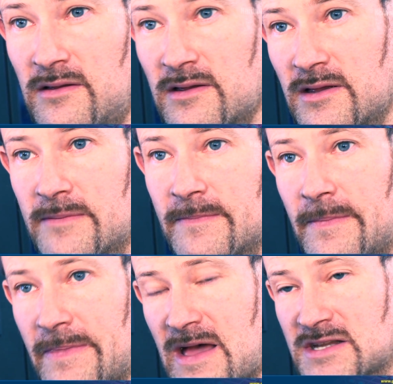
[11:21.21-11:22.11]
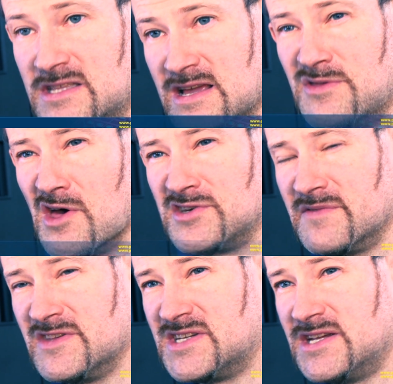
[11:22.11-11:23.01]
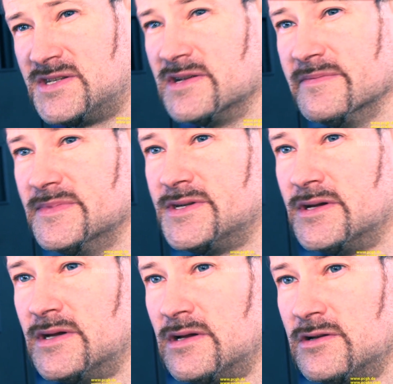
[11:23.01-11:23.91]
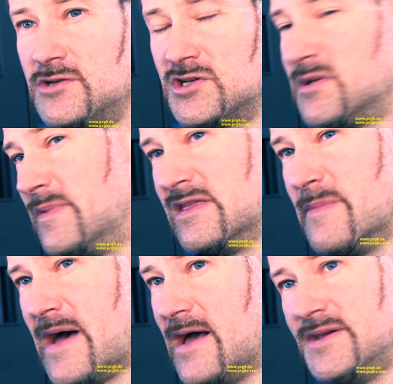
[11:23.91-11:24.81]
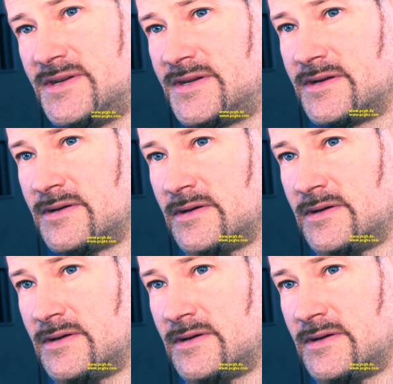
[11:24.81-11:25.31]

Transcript: That's the ethos of the systems, just to be the best.